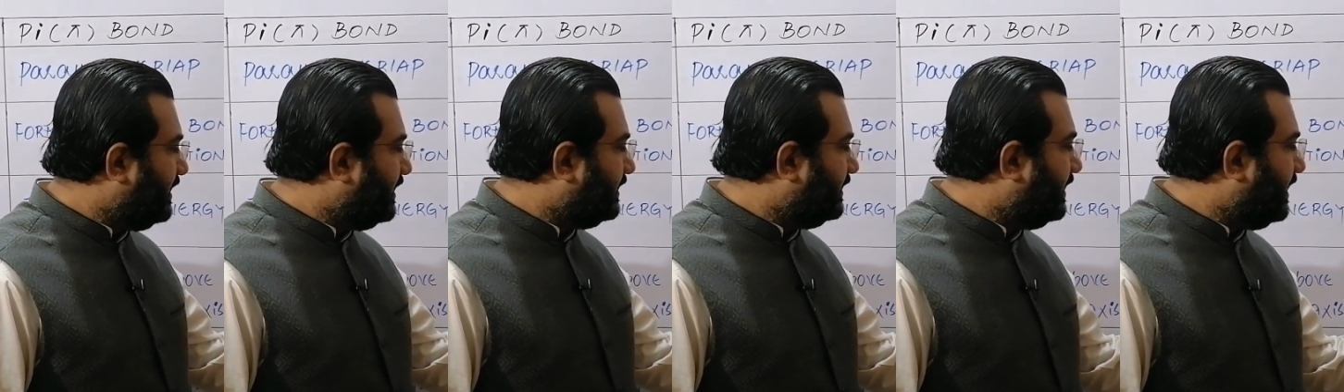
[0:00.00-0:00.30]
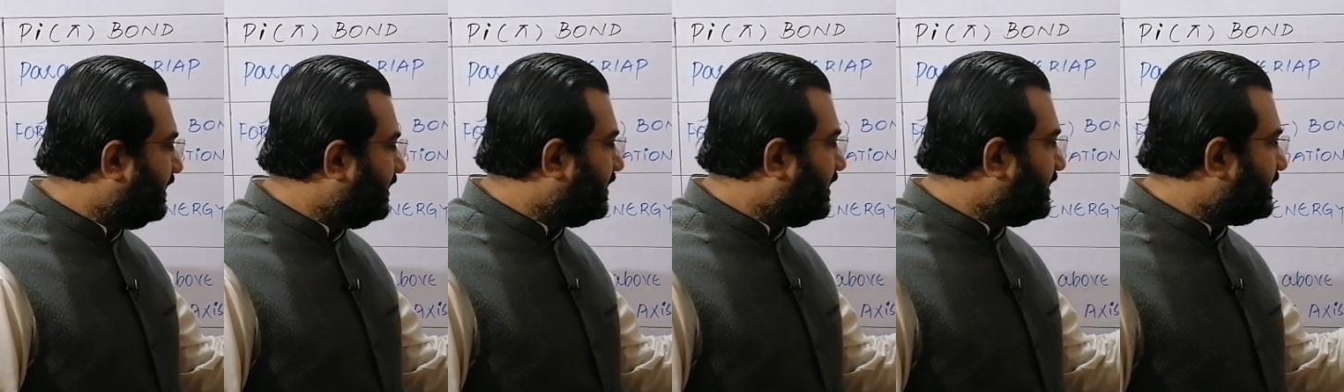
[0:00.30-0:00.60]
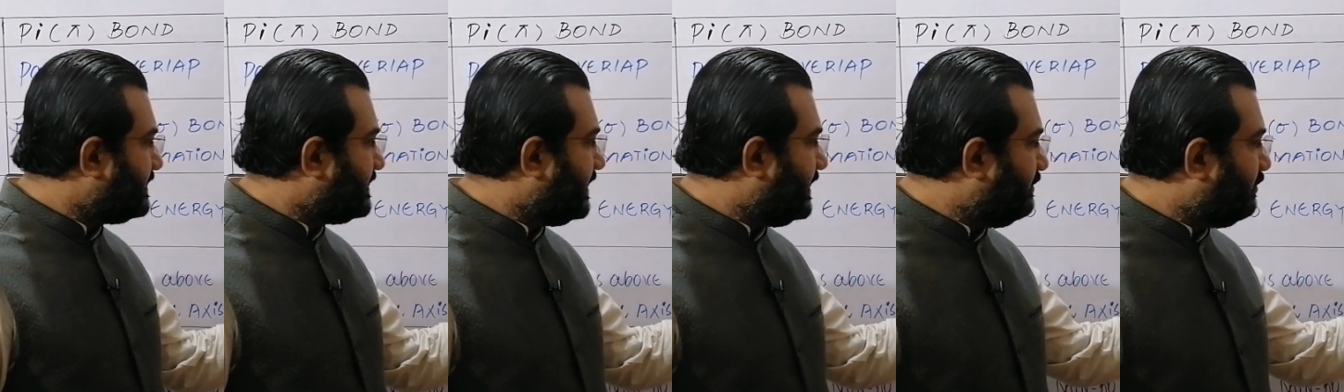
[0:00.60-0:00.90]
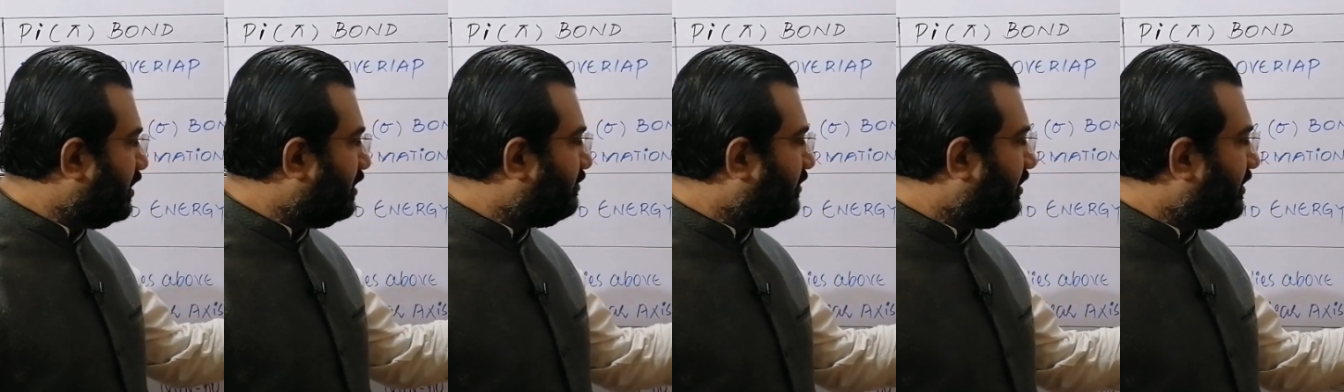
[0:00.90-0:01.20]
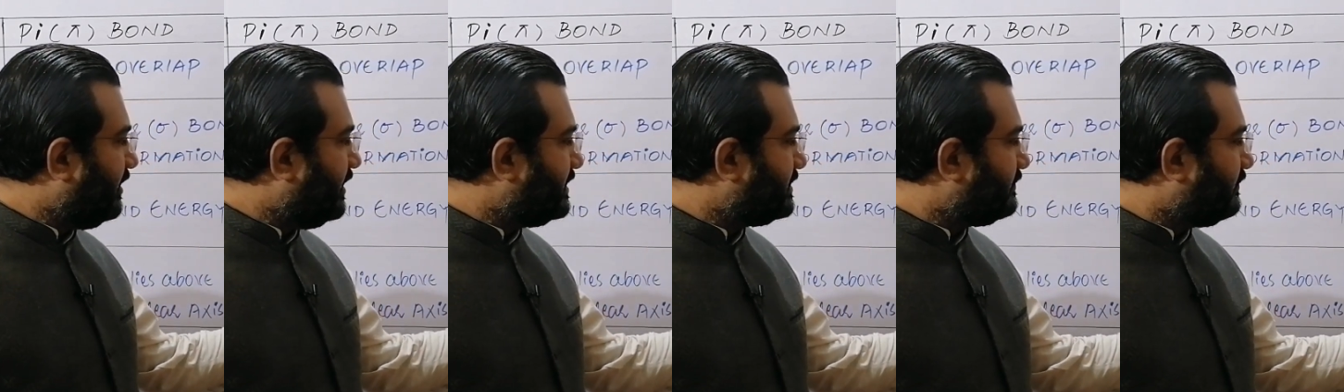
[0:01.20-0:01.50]
then the sigma
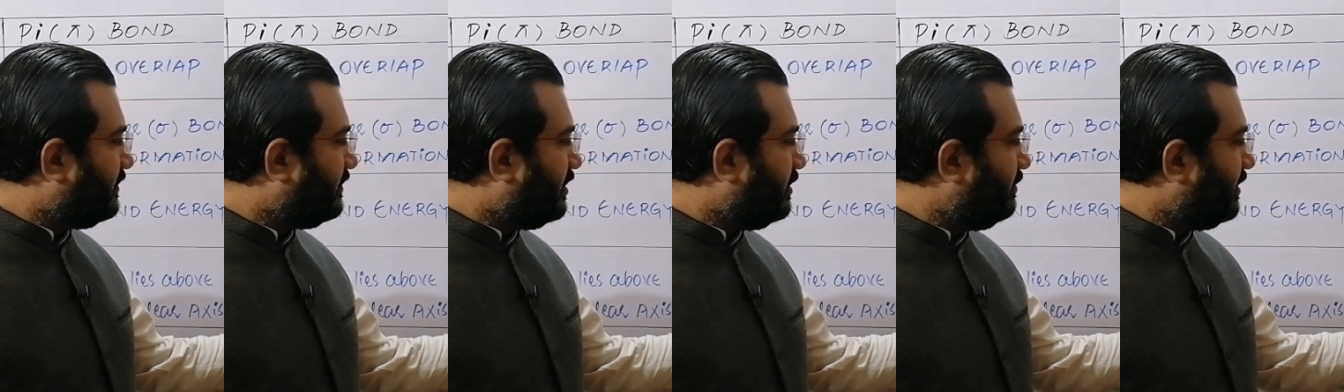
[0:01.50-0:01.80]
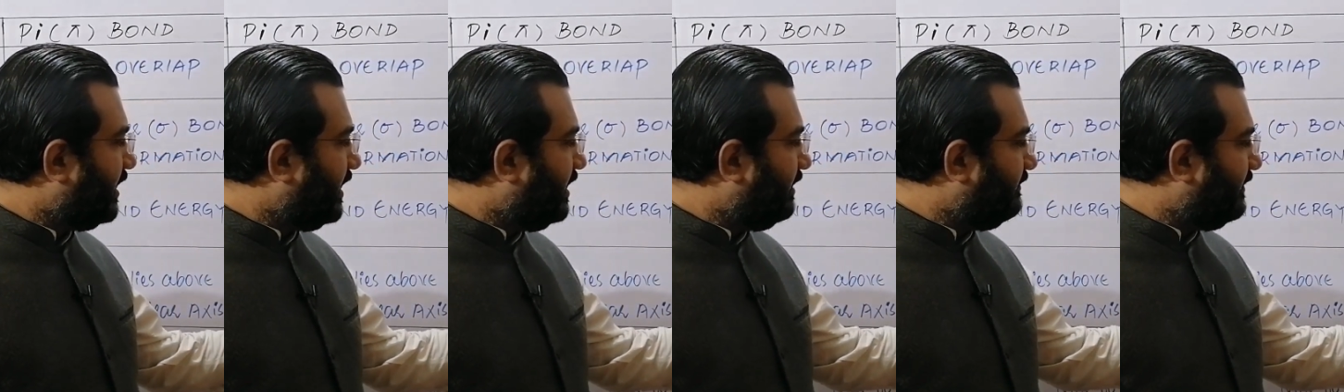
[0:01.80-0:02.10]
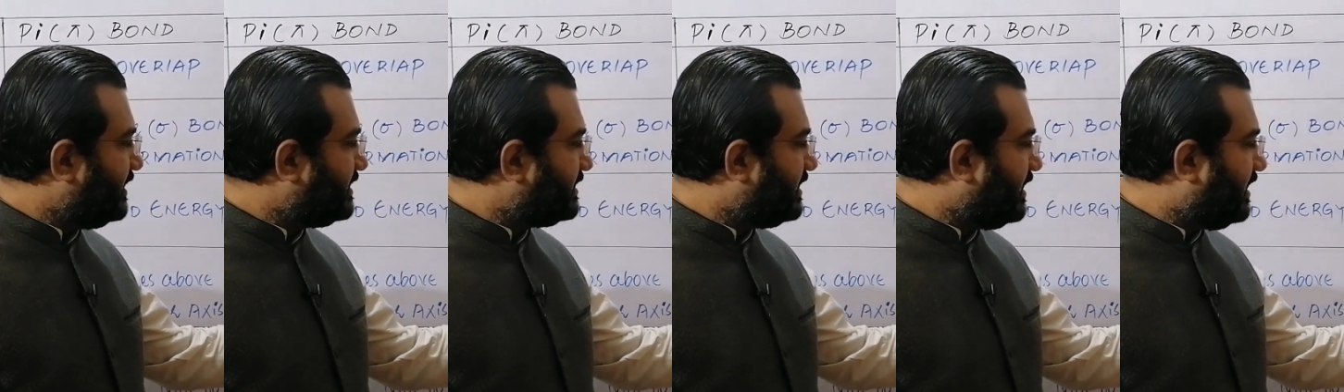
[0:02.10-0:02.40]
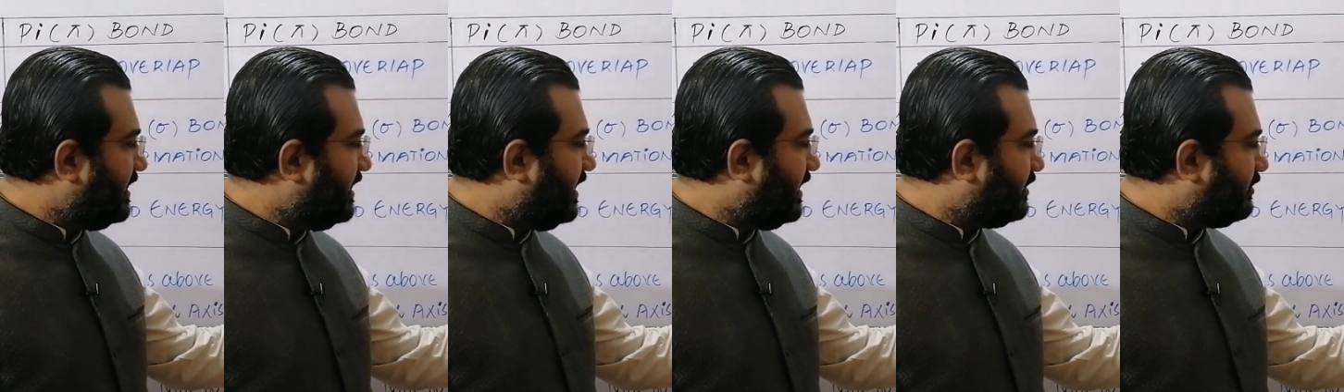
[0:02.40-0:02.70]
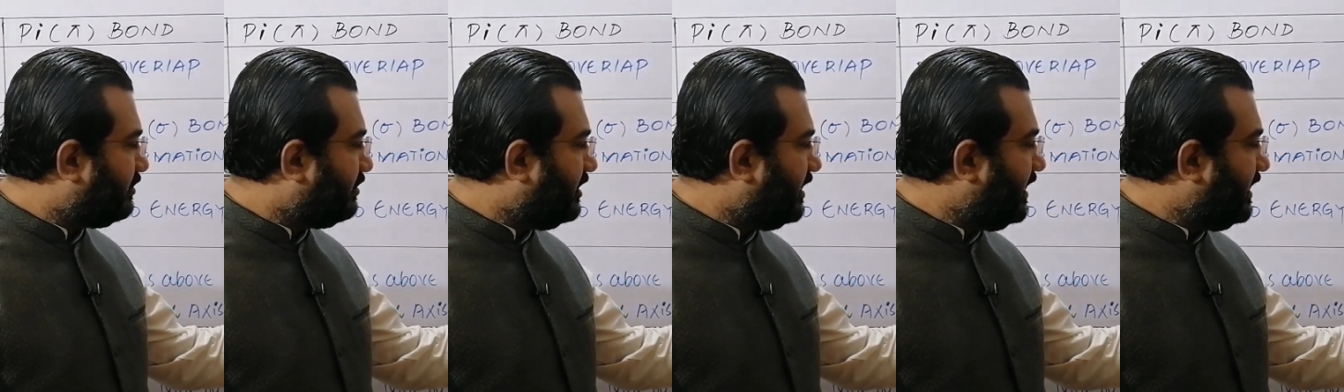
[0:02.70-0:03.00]
bond is formed in which the
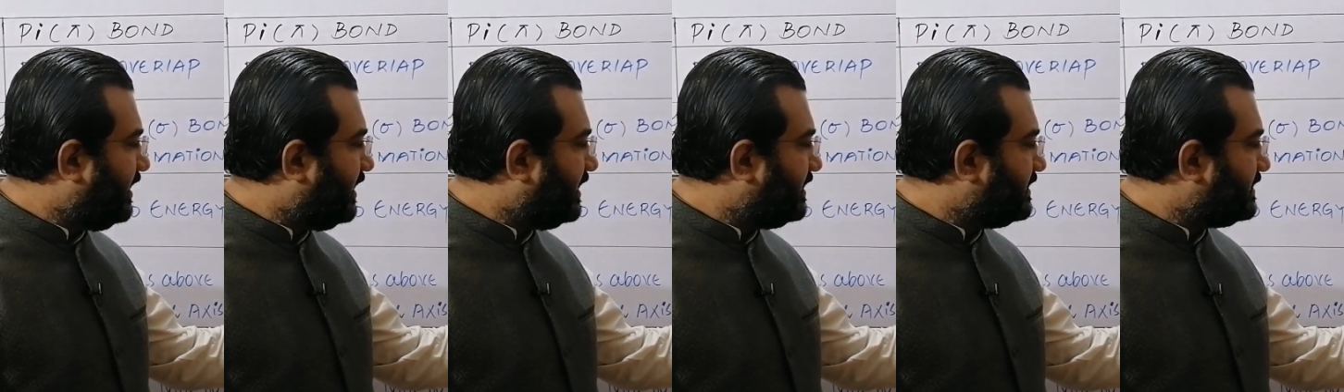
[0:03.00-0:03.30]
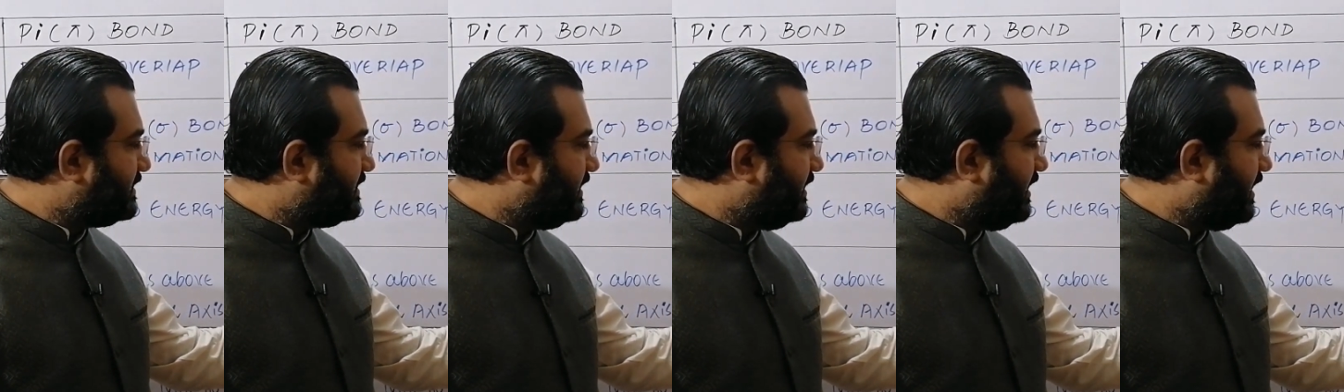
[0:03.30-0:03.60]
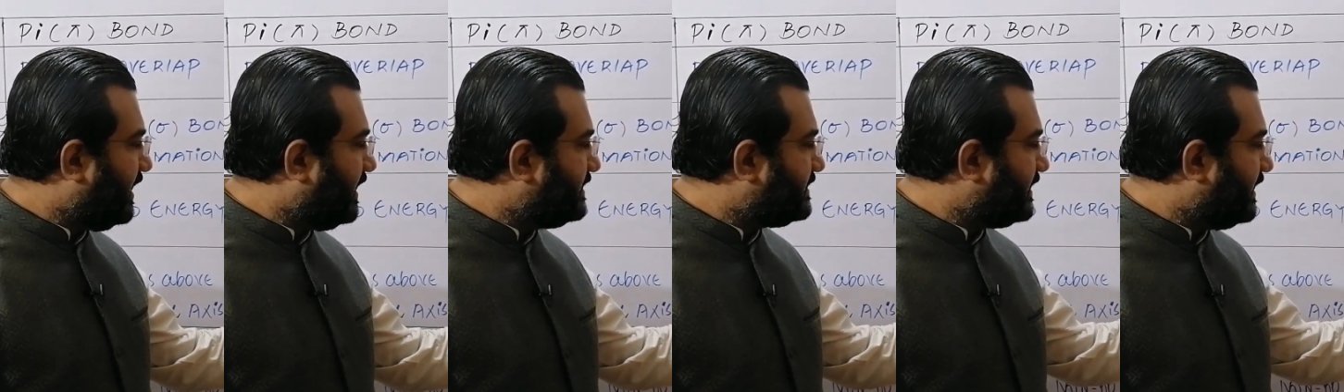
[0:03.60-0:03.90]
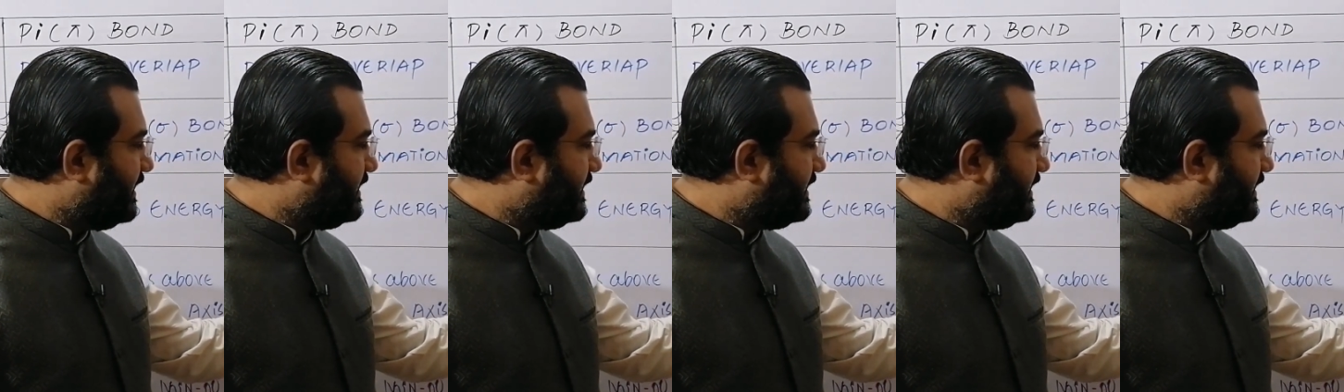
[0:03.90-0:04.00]
electronic density lies